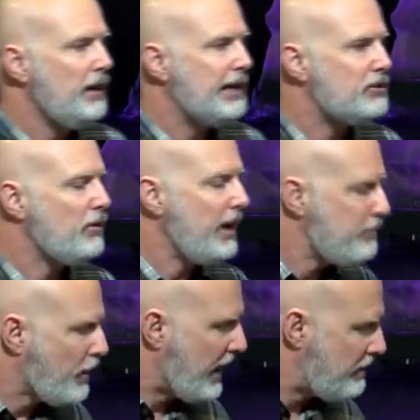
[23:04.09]
And so
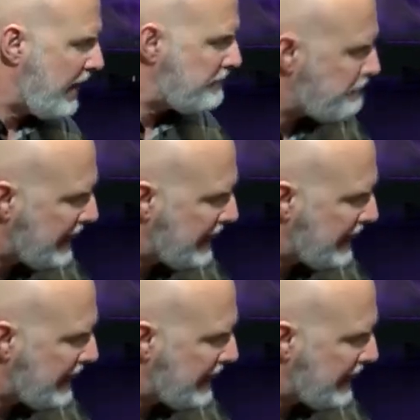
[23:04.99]
Abraham had